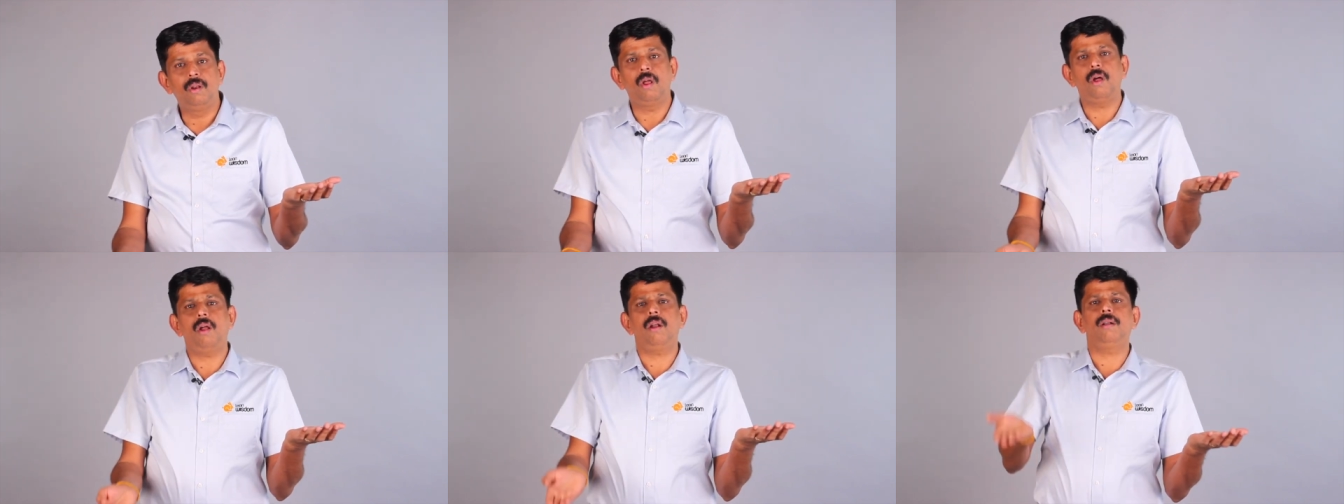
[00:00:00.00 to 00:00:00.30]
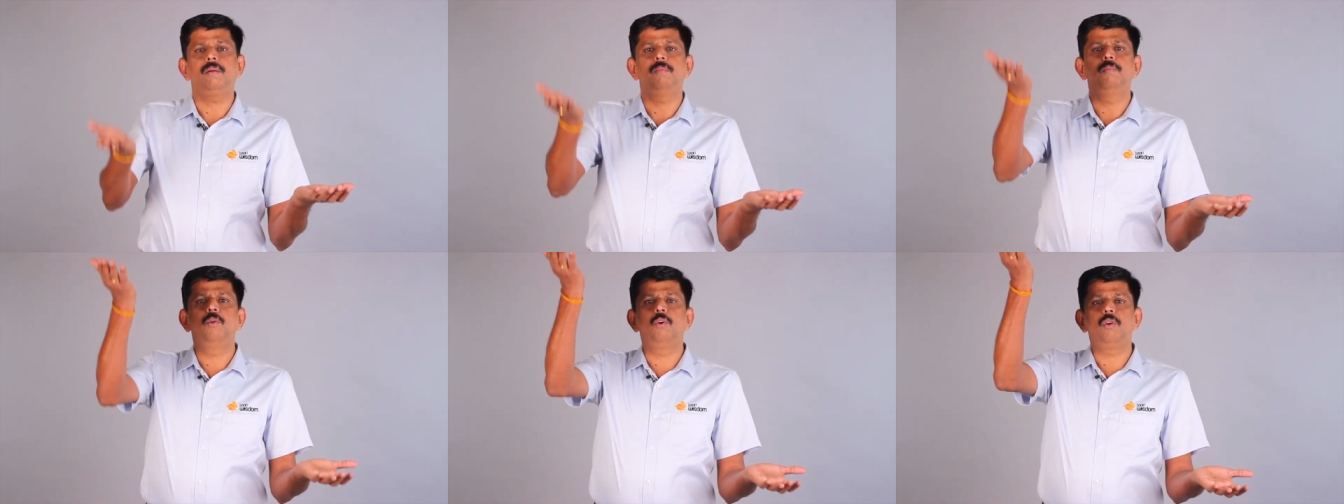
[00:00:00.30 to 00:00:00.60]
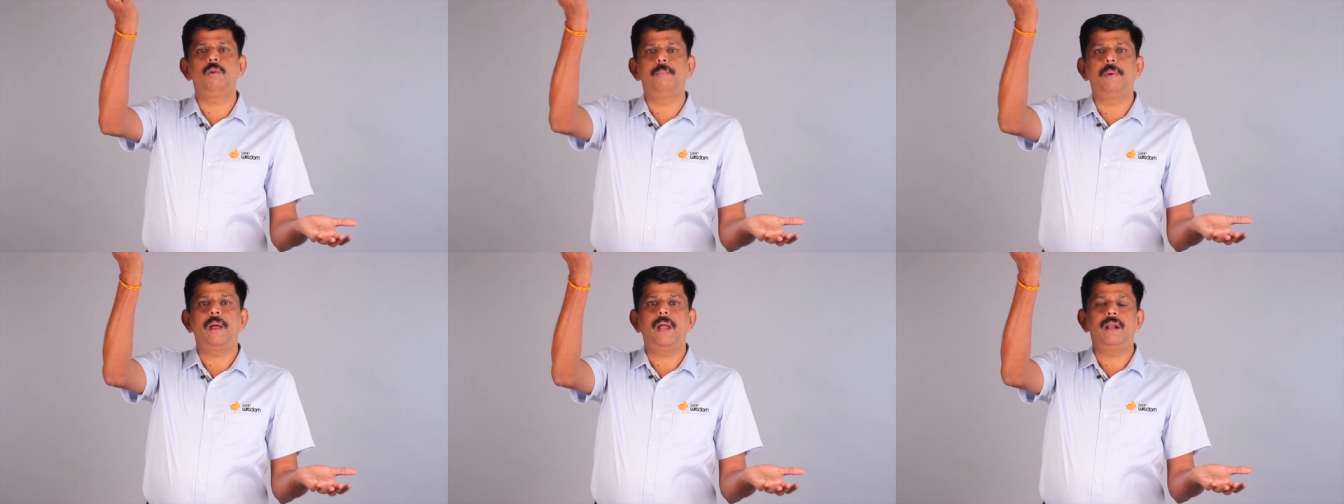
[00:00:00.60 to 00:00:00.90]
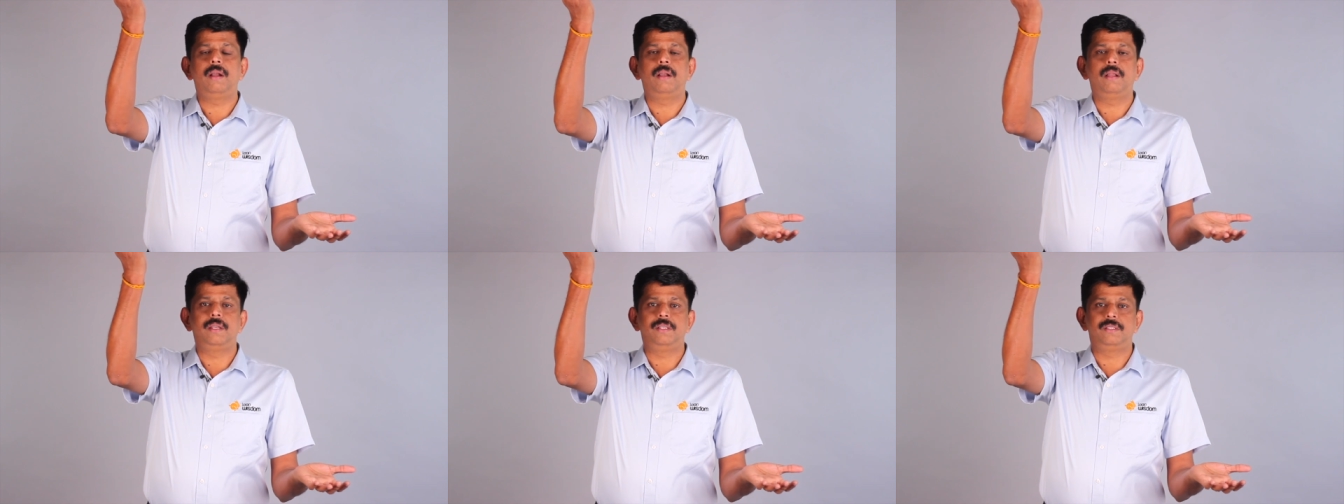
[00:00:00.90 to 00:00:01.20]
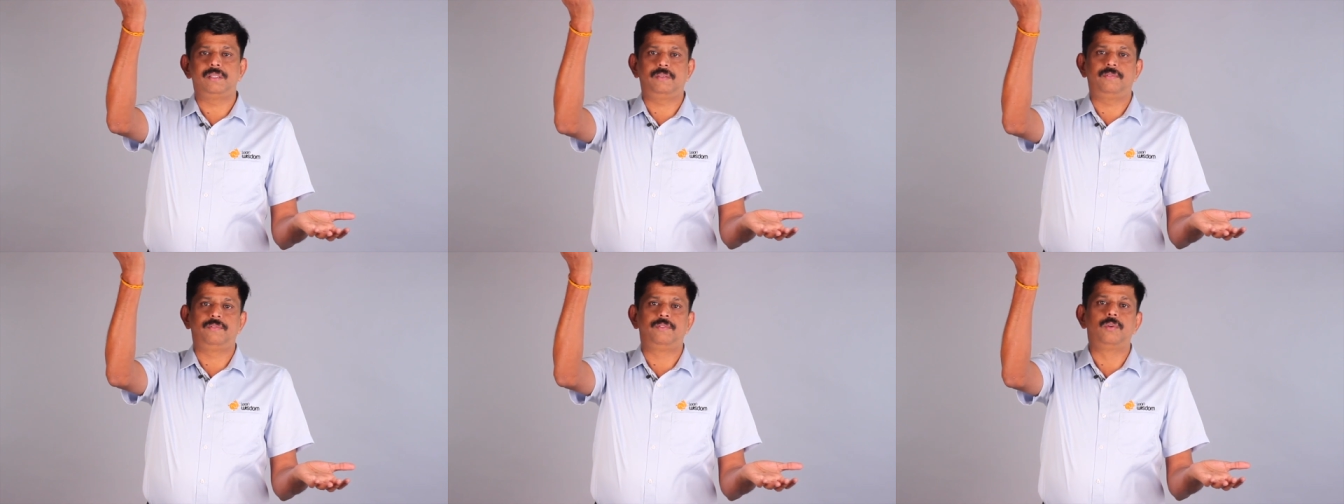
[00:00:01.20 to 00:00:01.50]
lot more bad
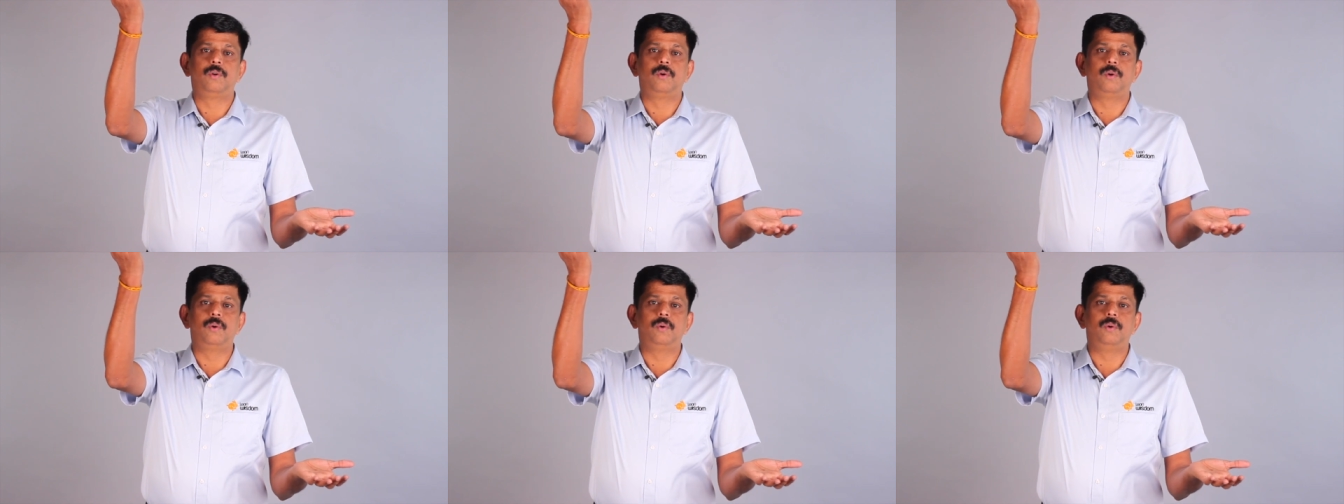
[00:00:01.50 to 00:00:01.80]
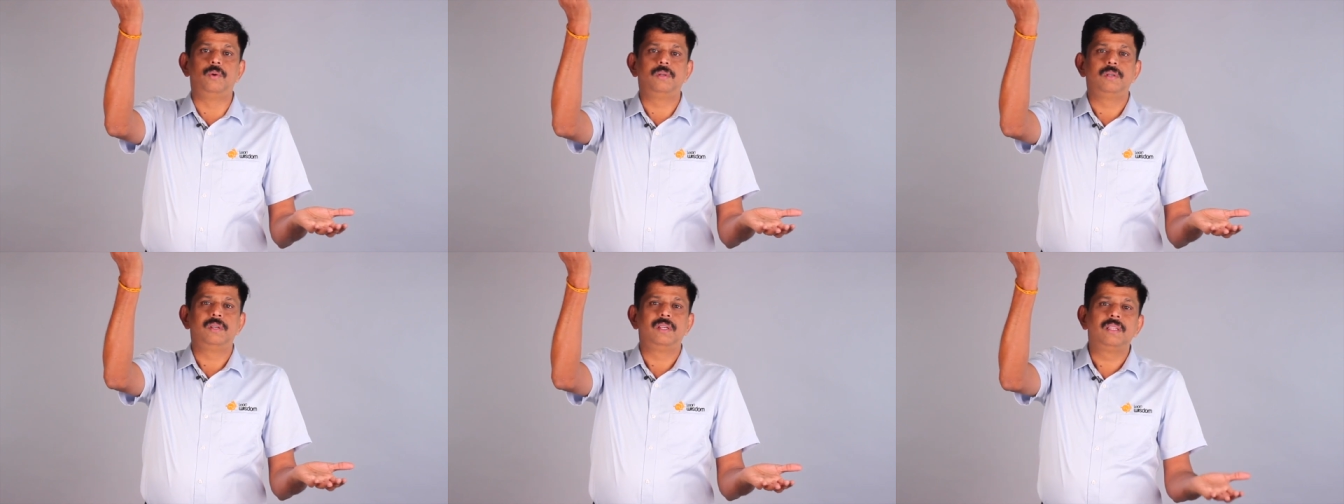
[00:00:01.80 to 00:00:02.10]
lines of code